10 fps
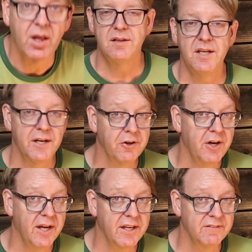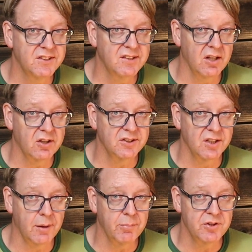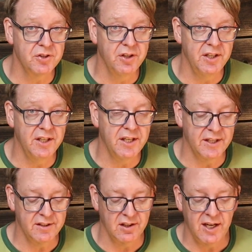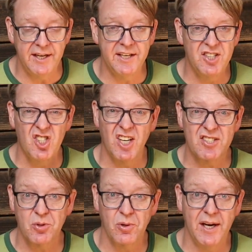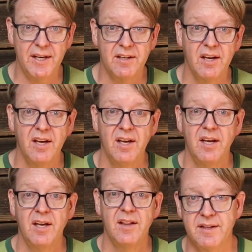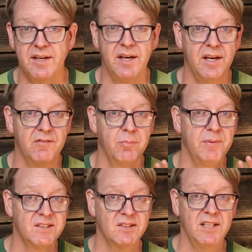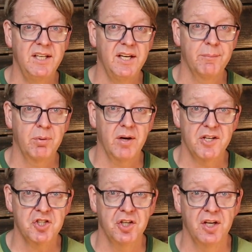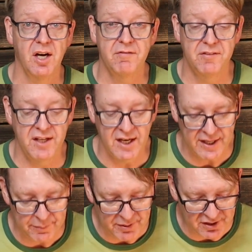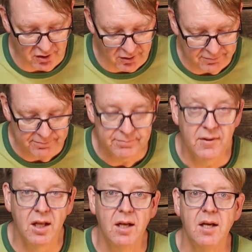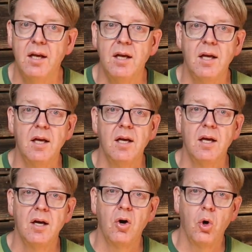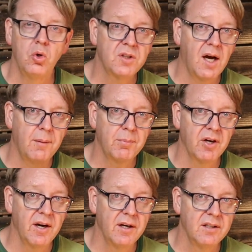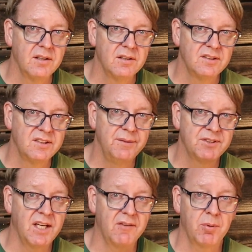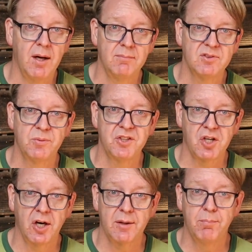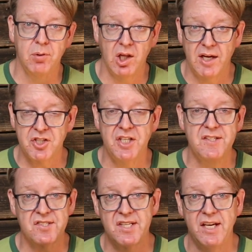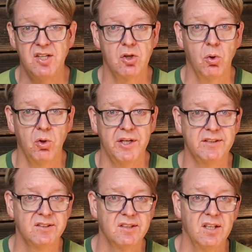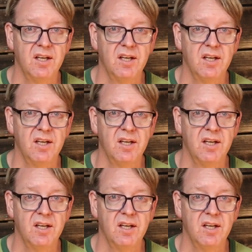The internet gives sellers an opportunity to get the lighting just right that can give a misleading impression of the eye appeal. Old copper seems to have problems with dark, blotchy, stained coins,